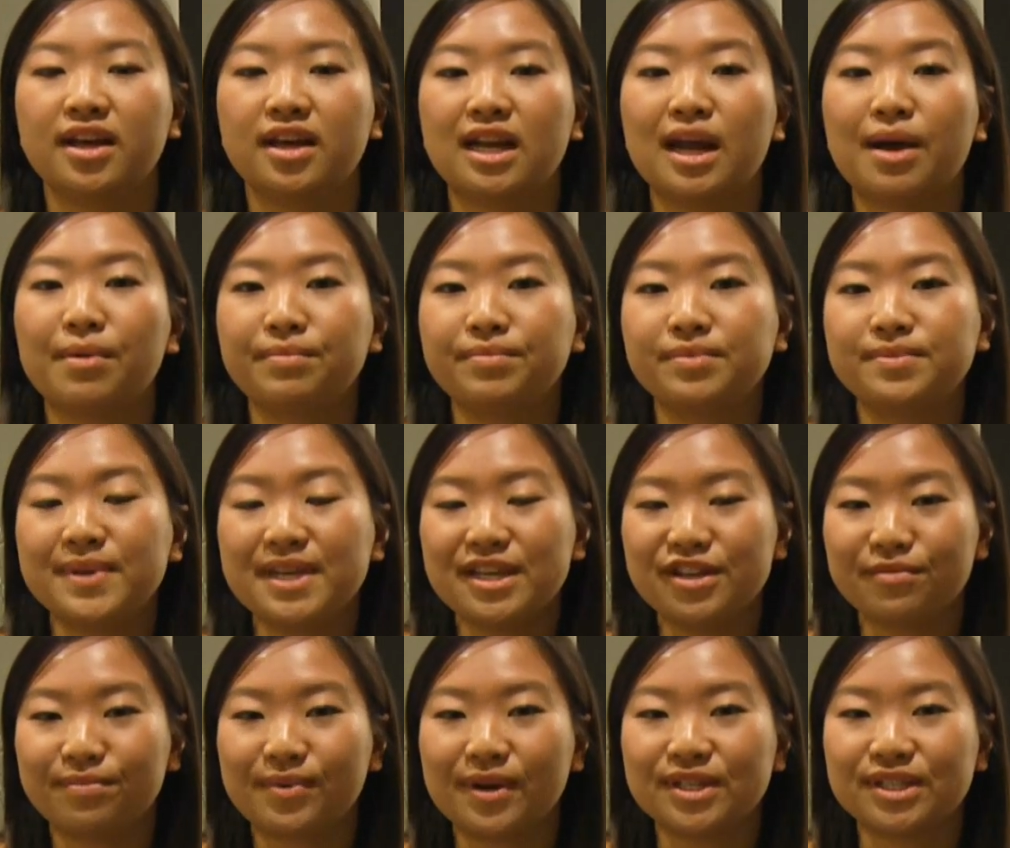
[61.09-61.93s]
Now,
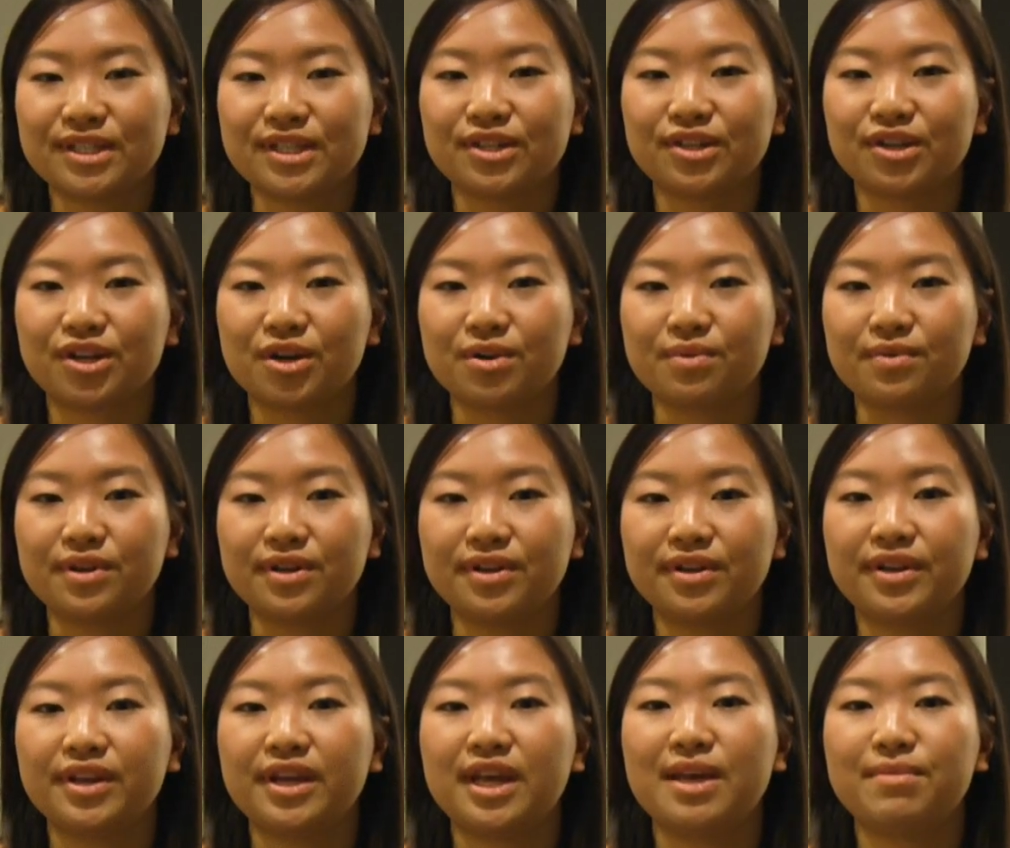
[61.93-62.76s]
speaking of President
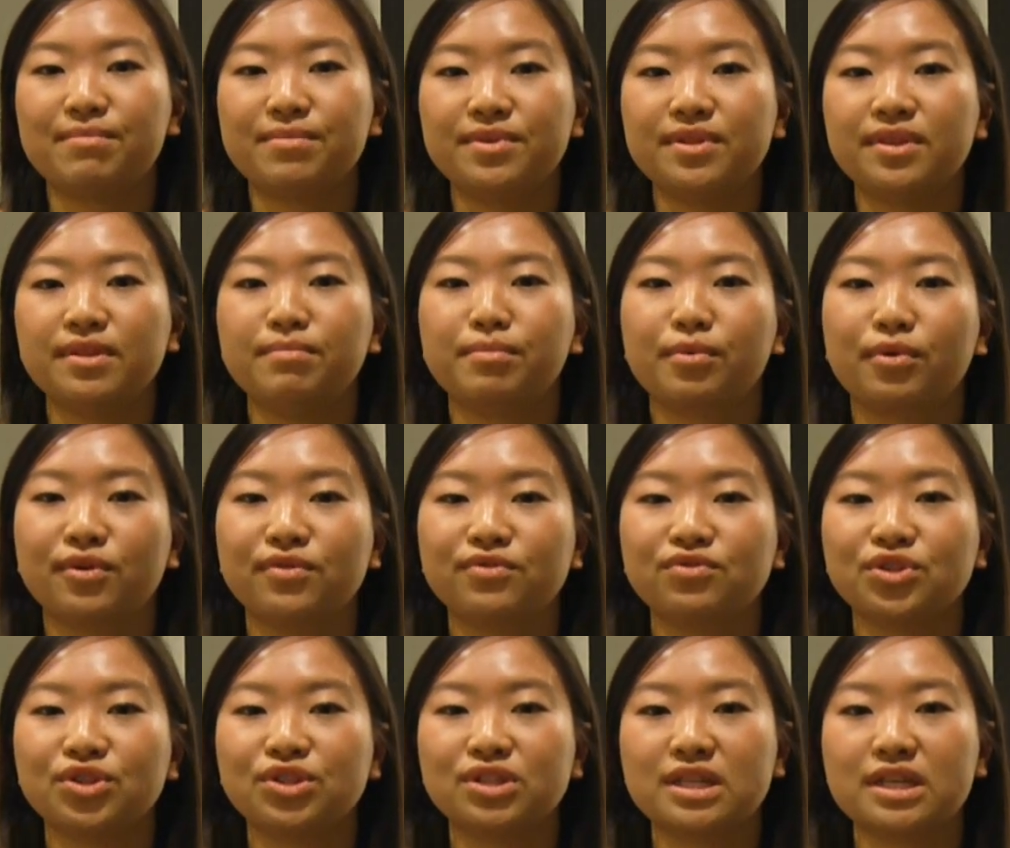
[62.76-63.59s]
Kerwin, him and the Board of
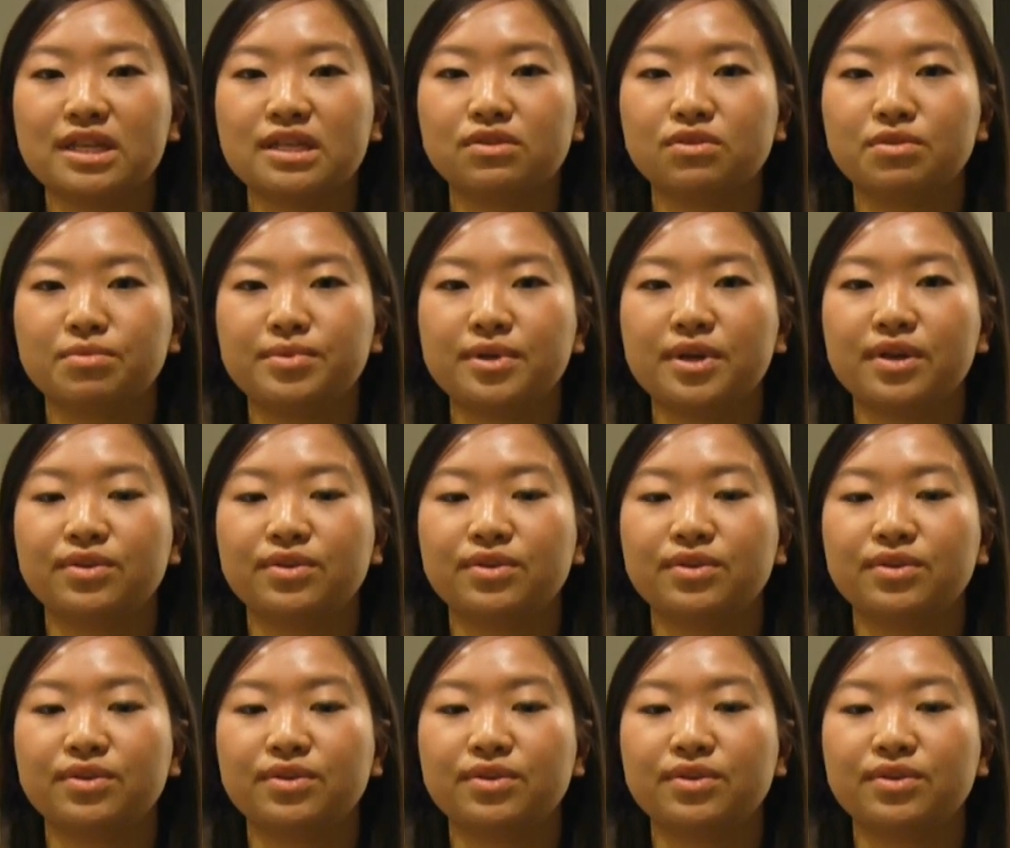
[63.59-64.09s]
Trustees will be